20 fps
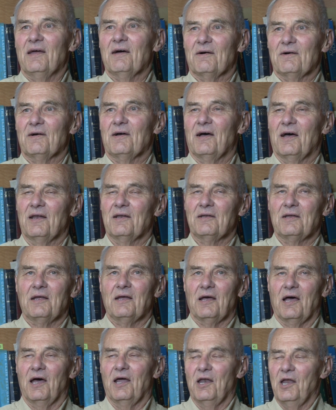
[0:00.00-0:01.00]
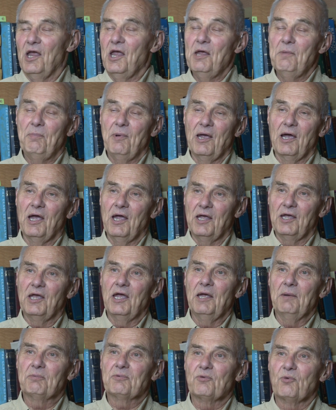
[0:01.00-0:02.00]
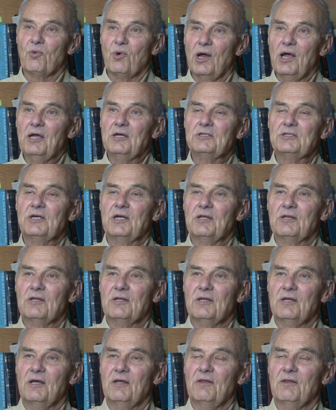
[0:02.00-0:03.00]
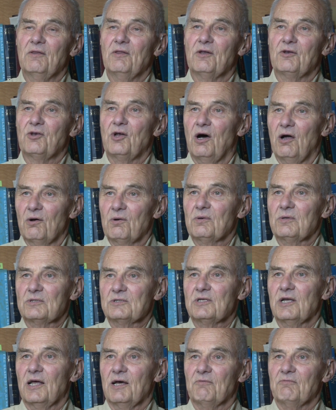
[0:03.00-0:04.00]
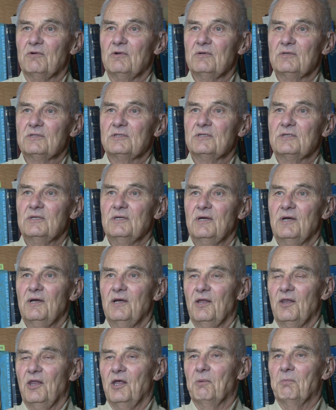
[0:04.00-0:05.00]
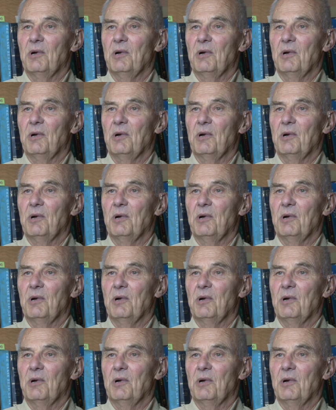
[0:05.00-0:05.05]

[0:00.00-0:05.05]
Yeah, and EPA keeps raising the tolerance levels, the